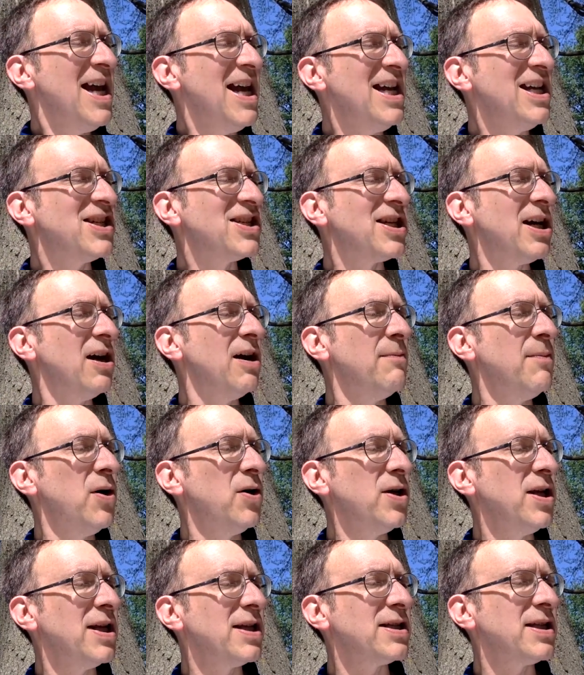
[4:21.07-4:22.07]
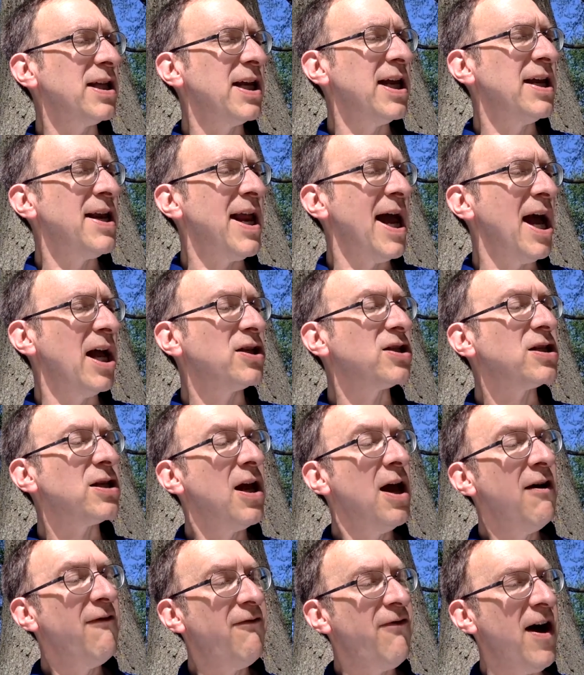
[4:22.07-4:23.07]
He ceremoniously announced
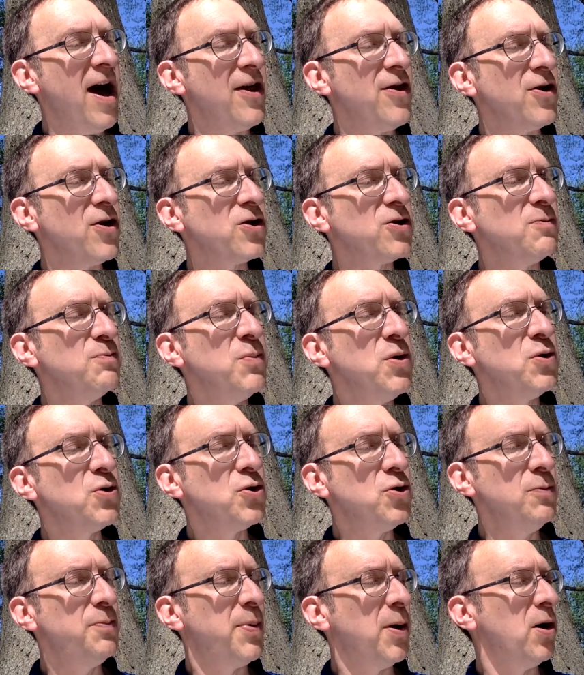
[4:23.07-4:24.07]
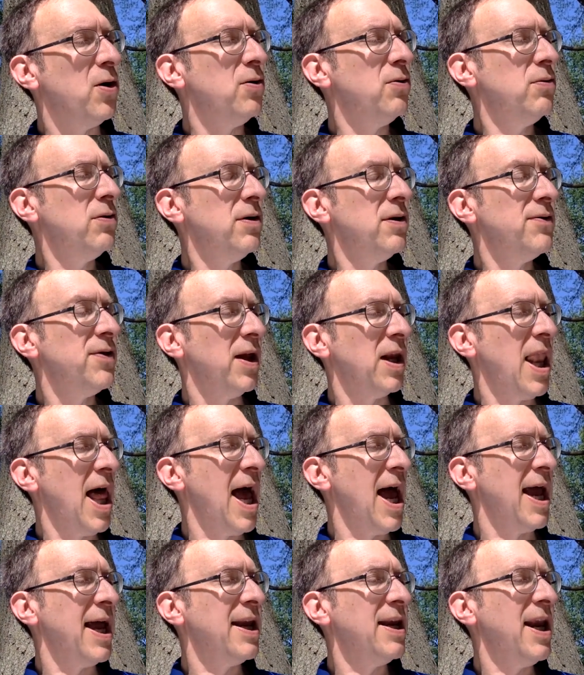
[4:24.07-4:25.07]
father's Mutupo, the
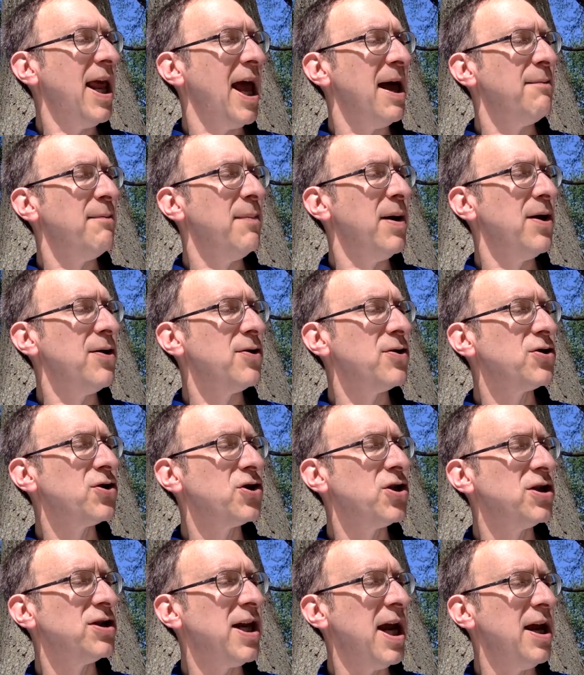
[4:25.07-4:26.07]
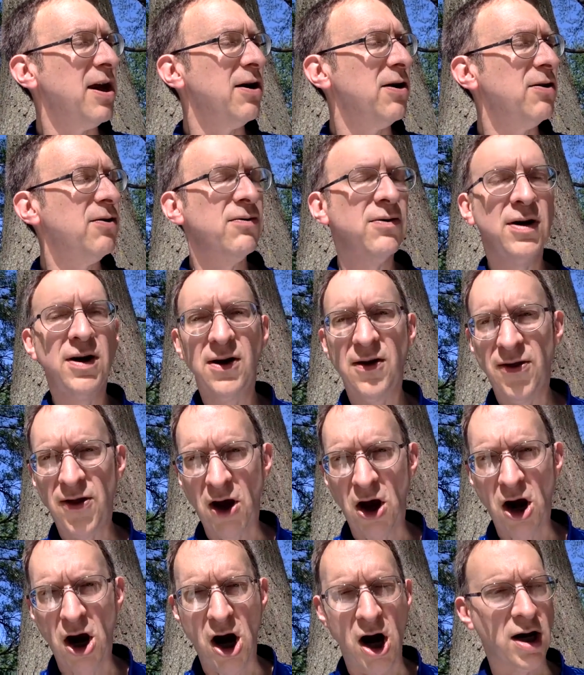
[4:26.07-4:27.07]
lion, and mother's Chideo, the
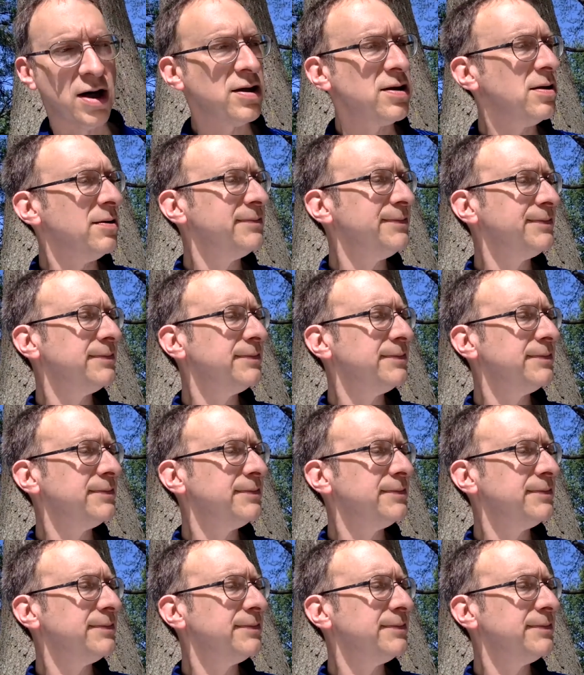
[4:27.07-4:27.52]
heart.